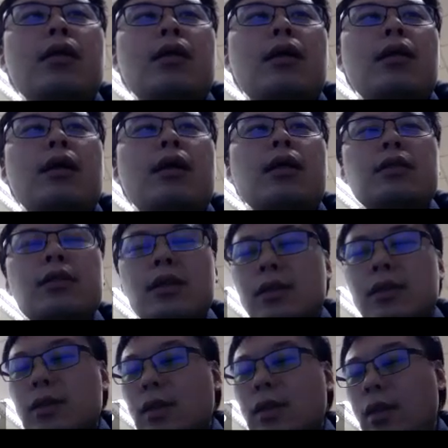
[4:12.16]
Then as a
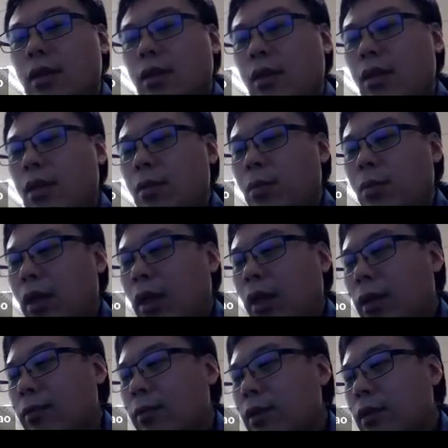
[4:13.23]
set, it
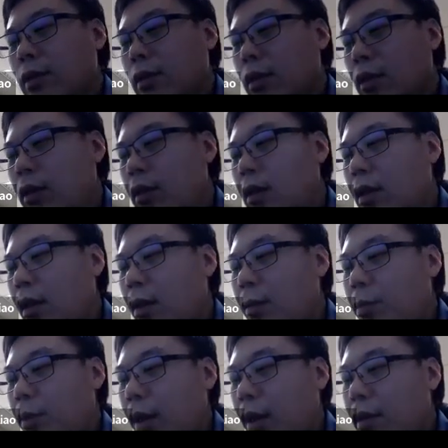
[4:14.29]
becomes, it
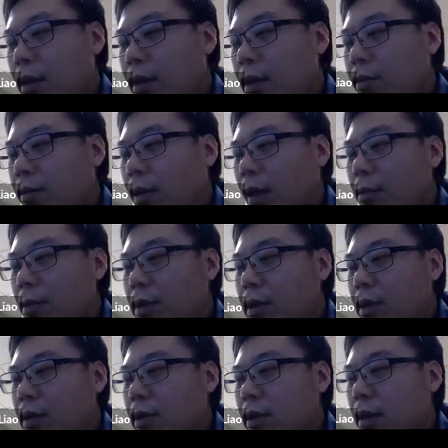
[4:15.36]
can be identified with
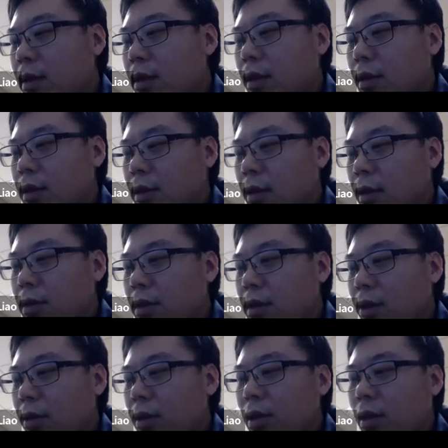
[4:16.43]
the set, set
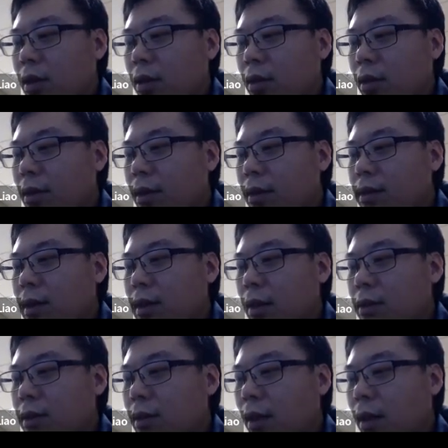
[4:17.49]
theoretical
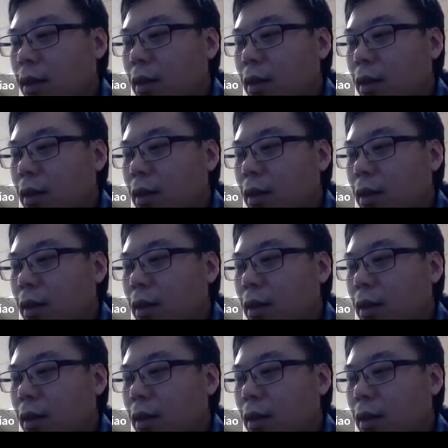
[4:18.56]
intersection.